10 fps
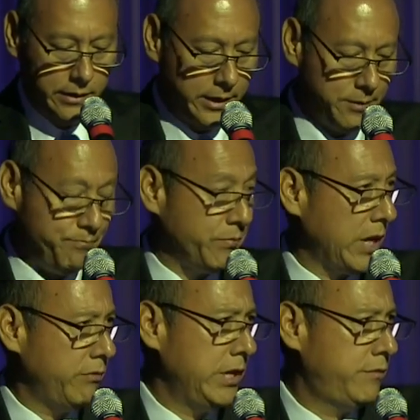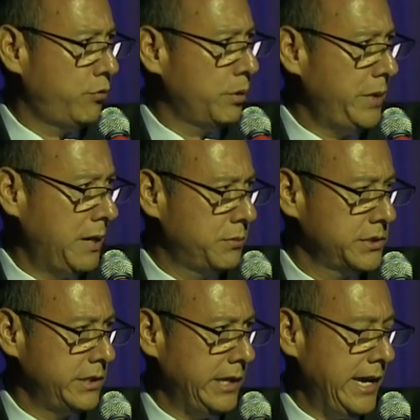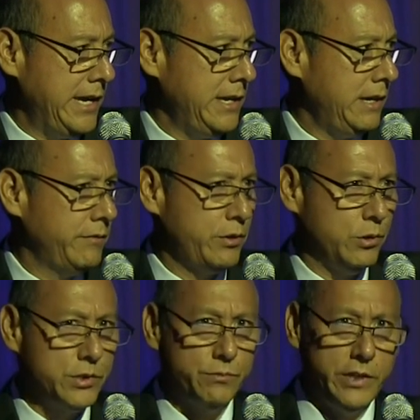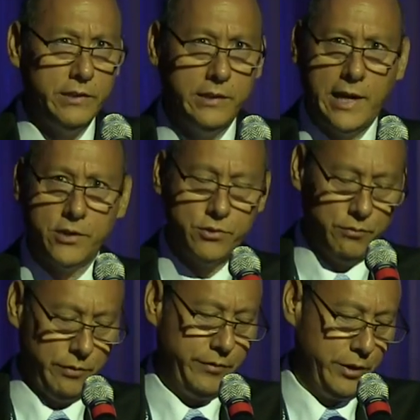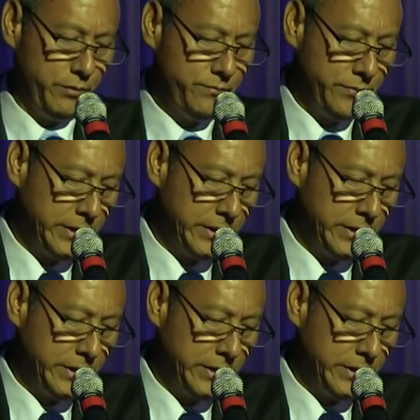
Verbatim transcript: Um, I read four papers a day. I, of course, read the National Review.